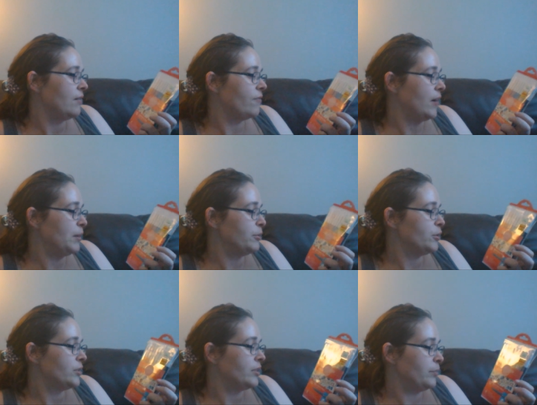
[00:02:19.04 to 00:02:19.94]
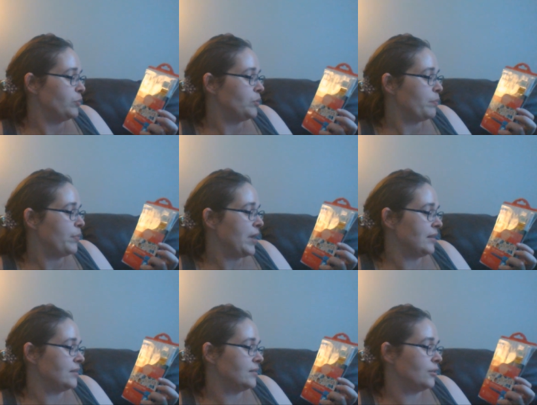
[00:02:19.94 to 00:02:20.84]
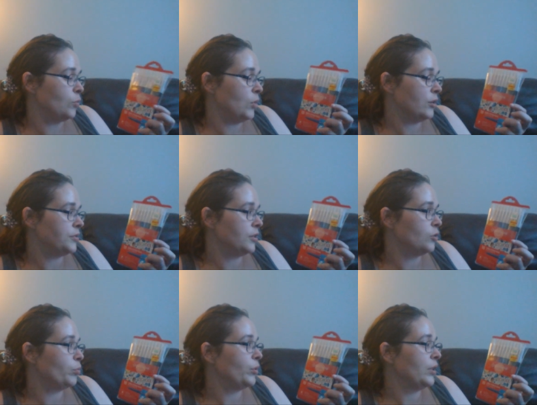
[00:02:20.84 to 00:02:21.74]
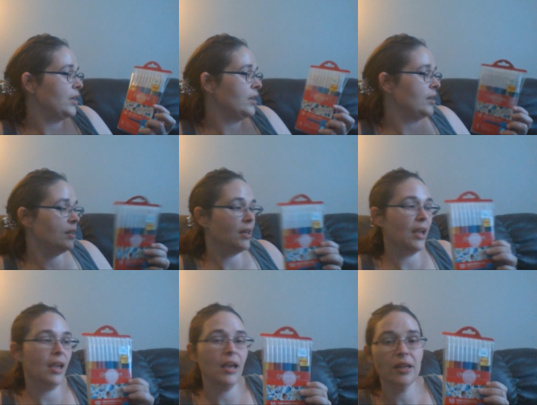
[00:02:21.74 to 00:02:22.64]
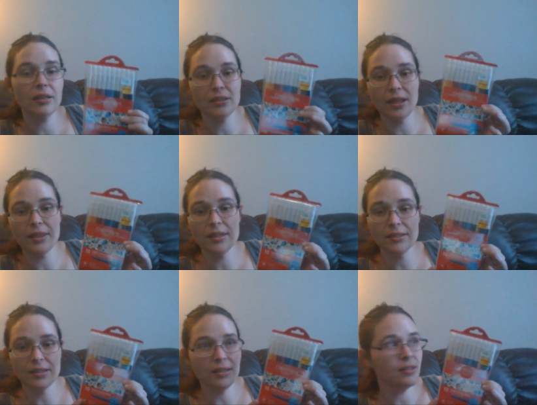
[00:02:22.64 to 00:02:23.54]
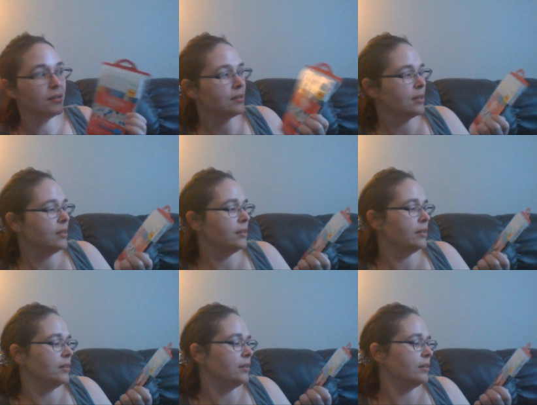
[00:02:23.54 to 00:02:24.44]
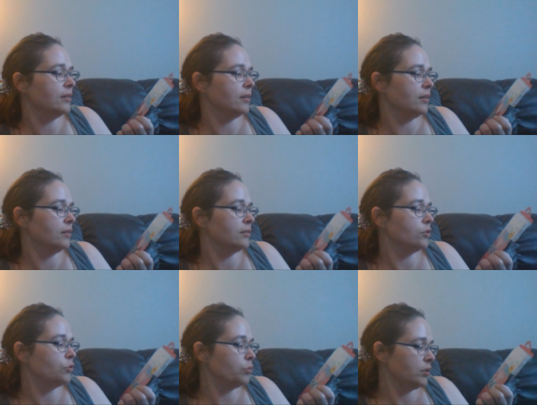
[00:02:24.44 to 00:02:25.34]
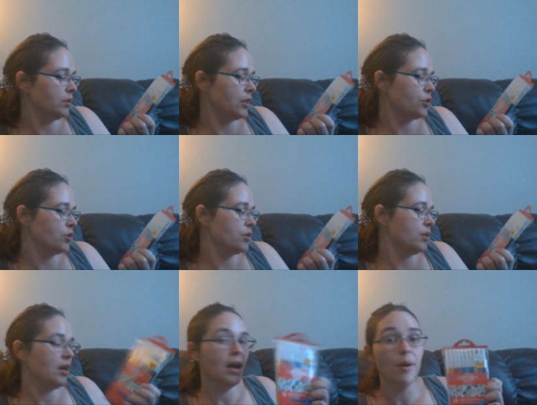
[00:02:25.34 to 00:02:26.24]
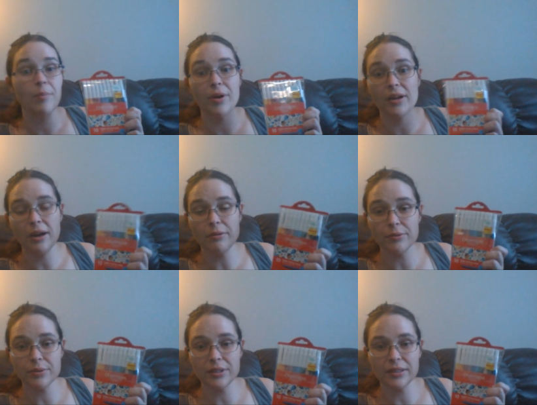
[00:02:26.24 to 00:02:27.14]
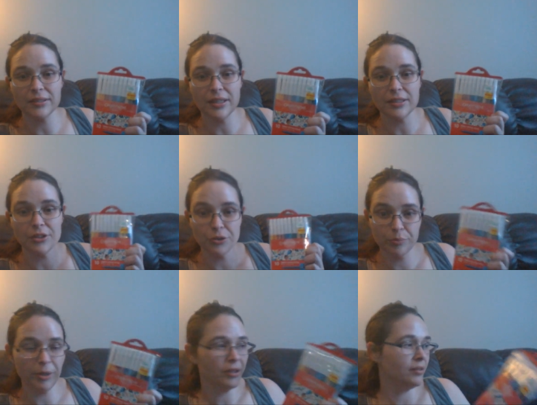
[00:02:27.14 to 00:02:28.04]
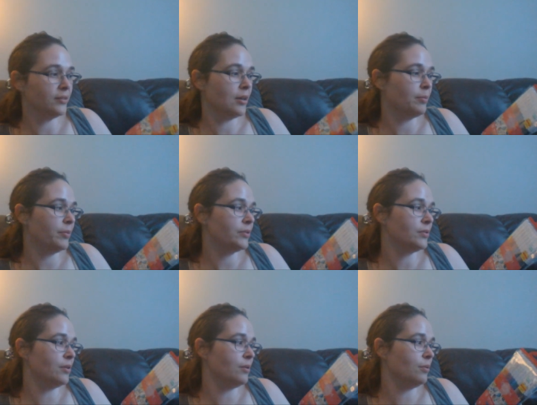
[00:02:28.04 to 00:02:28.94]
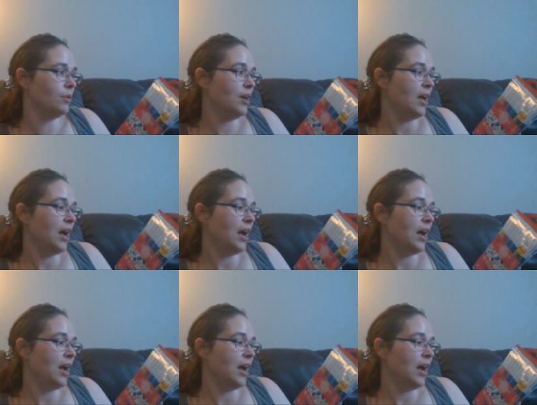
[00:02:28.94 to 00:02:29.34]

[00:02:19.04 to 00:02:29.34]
Fiber-tipped pens. They're water-soluble ink, and this is in the student section. But I was really excited to pick this up. So,